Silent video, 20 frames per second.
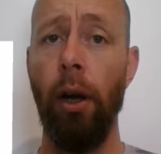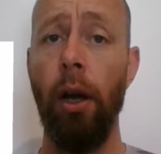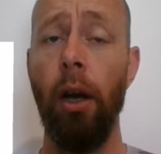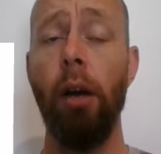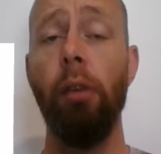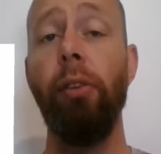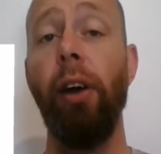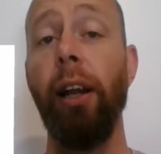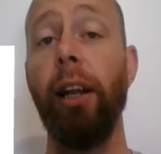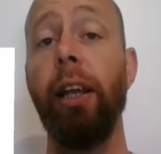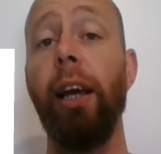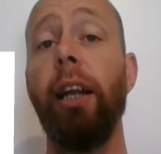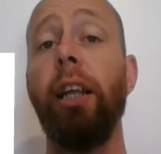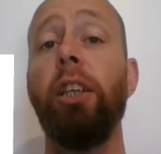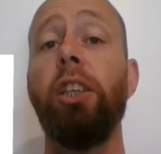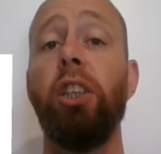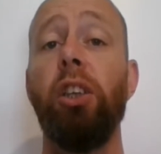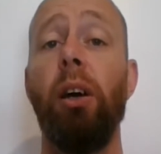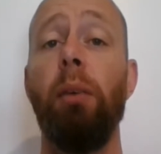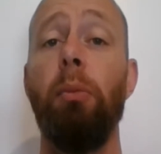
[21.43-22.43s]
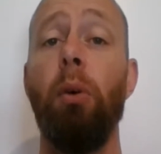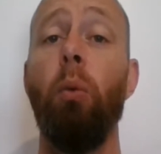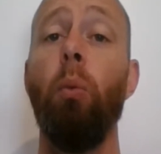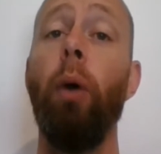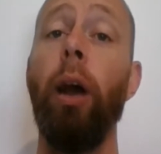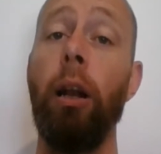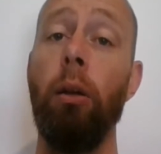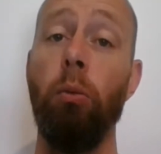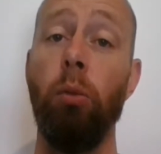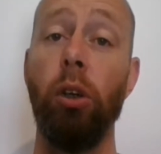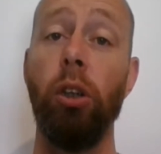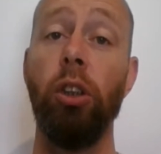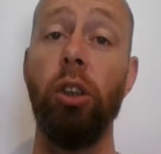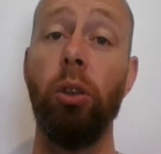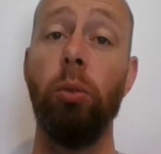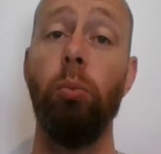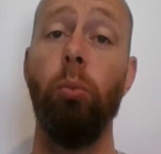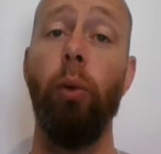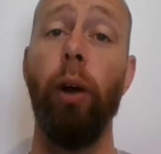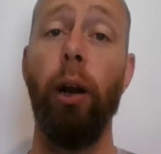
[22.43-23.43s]
In fact, the only time I went was
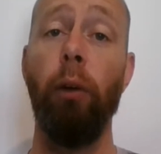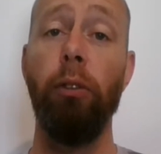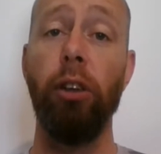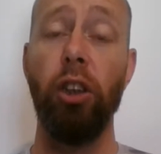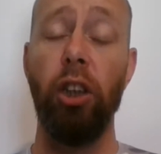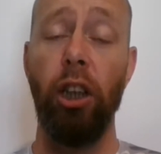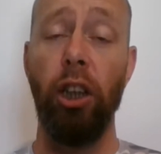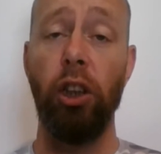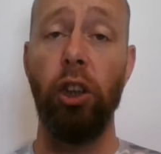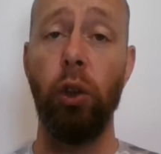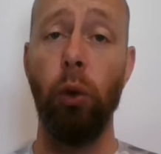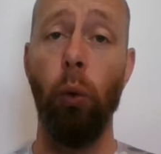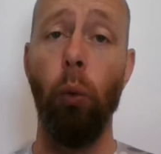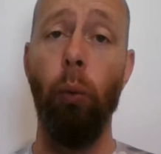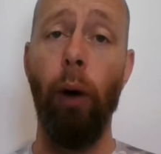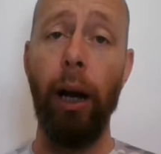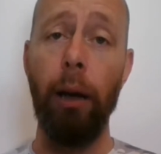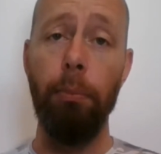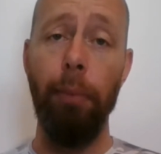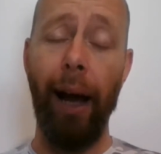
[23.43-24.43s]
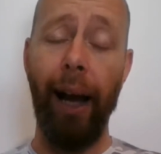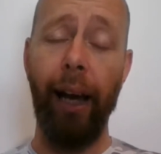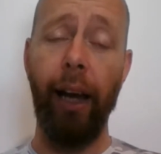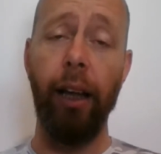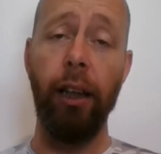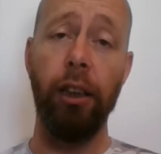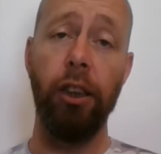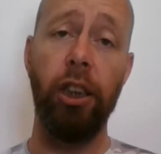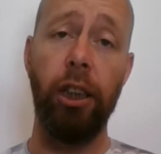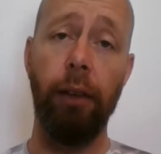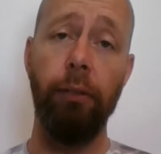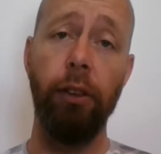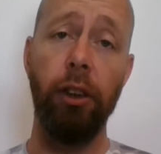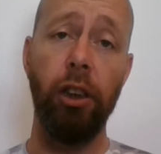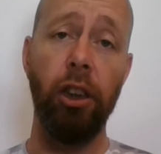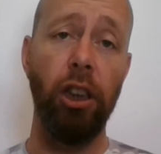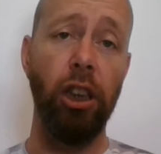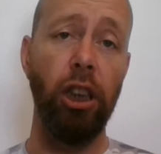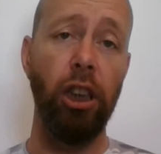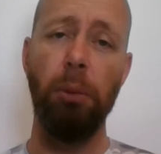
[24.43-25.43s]
when I was little, way back in the
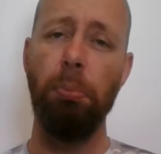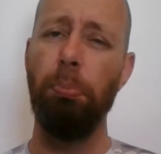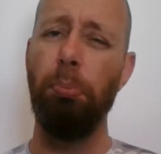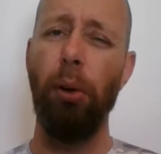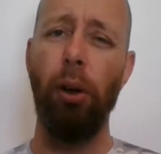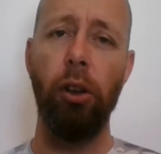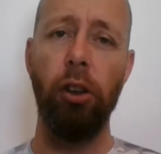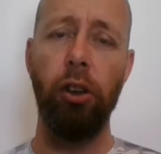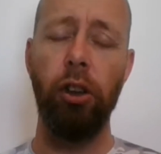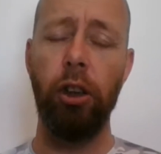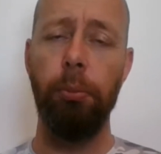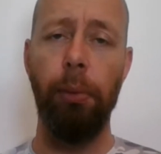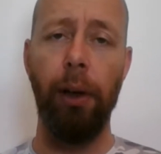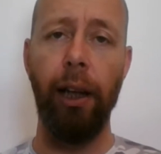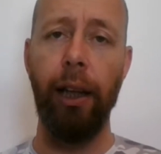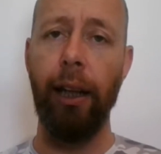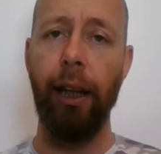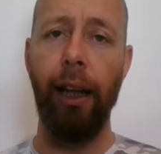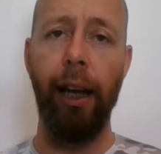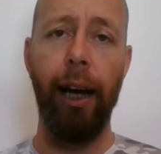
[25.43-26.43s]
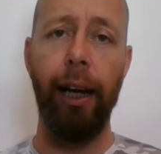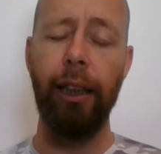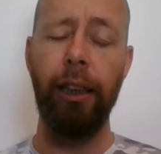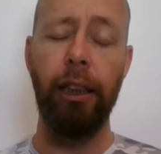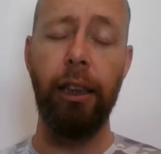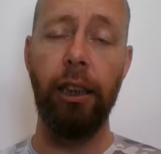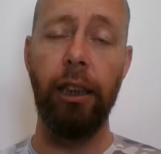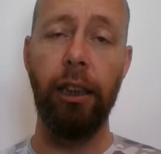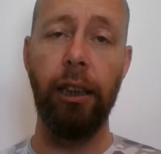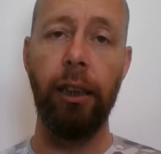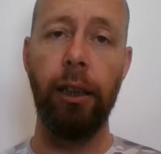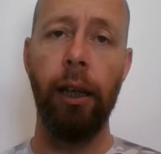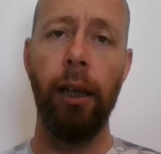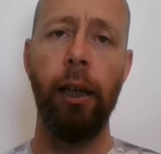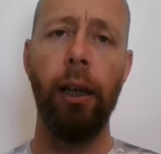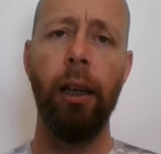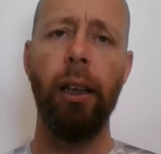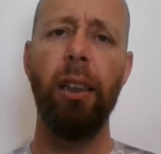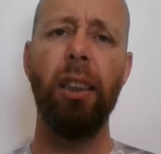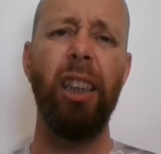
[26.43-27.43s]
70s, possibly the 80s.
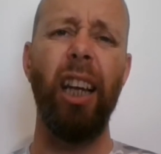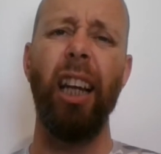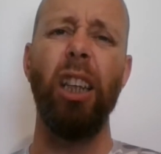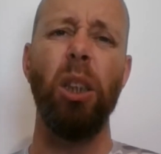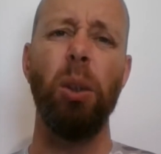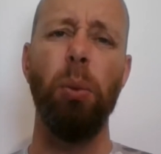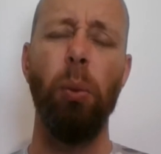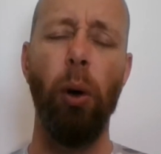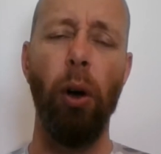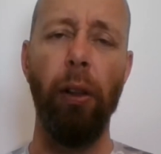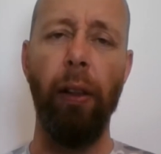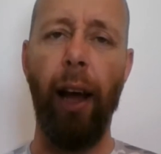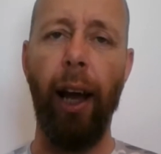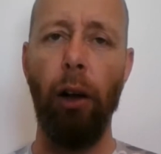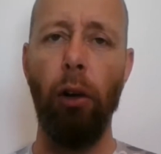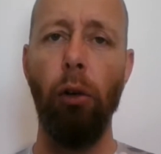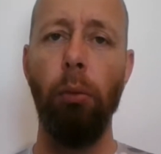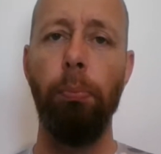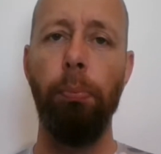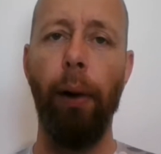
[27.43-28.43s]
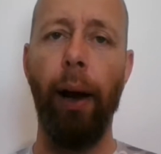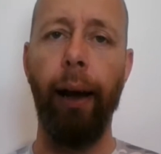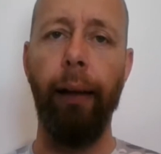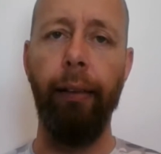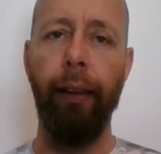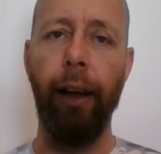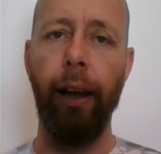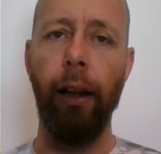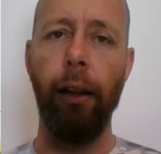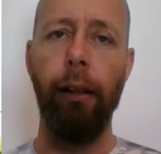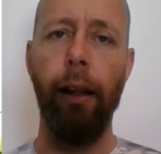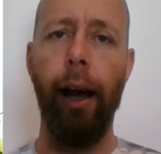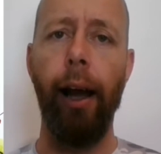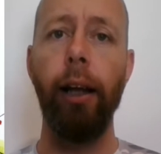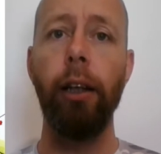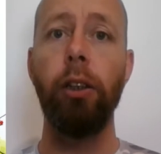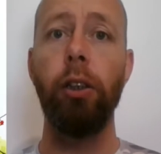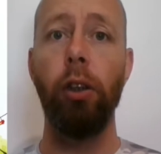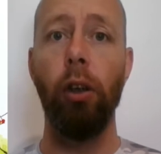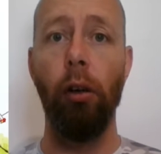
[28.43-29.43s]
Tents weren't that good back then. They
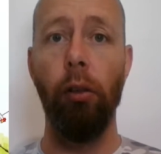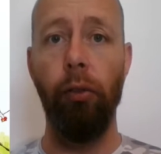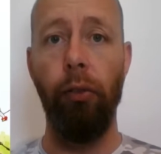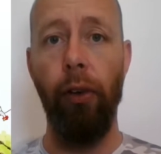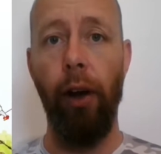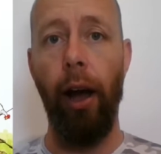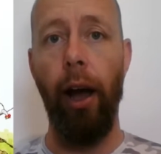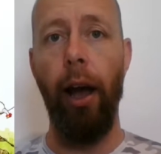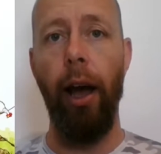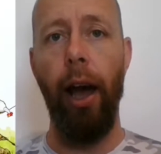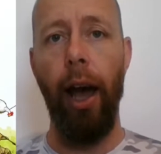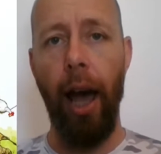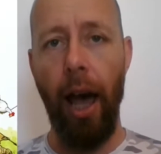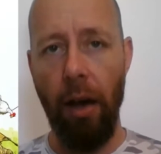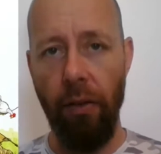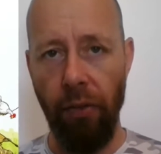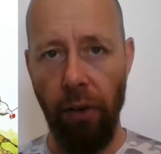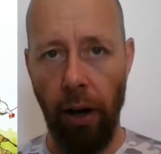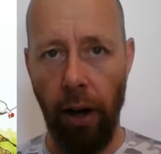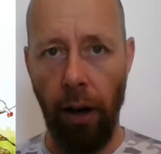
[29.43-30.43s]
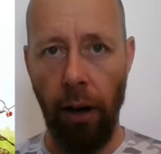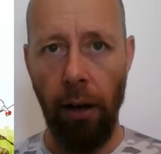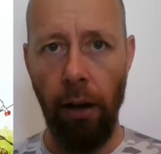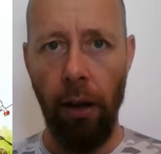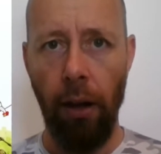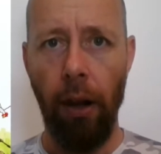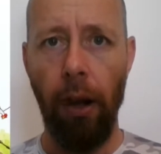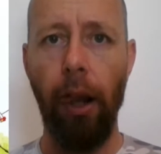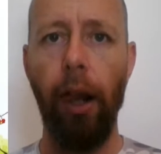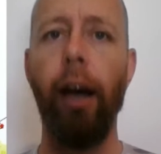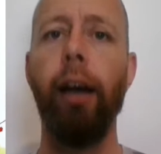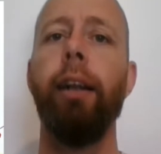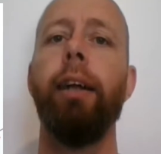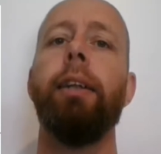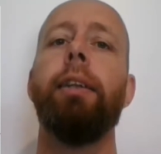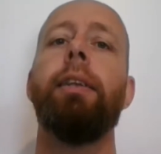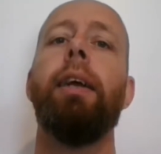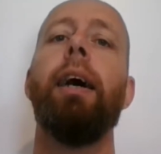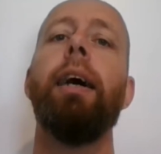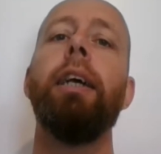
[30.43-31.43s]
took forever and a
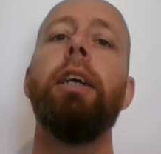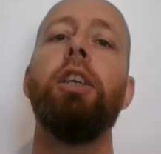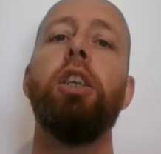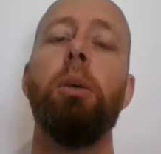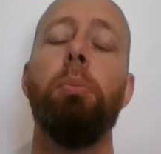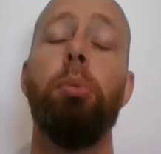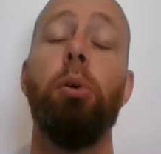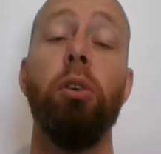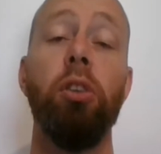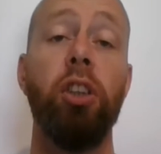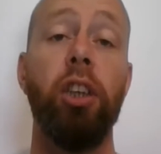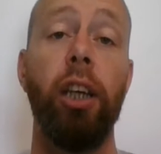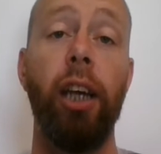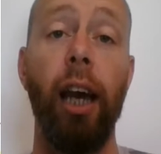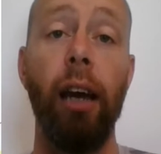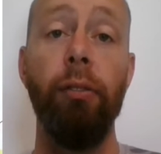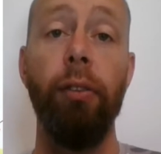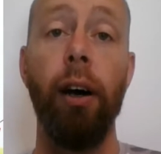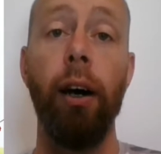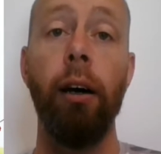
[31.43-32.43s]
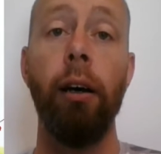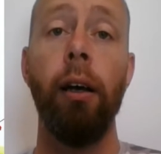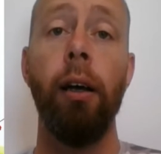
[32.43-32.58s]
day to put together.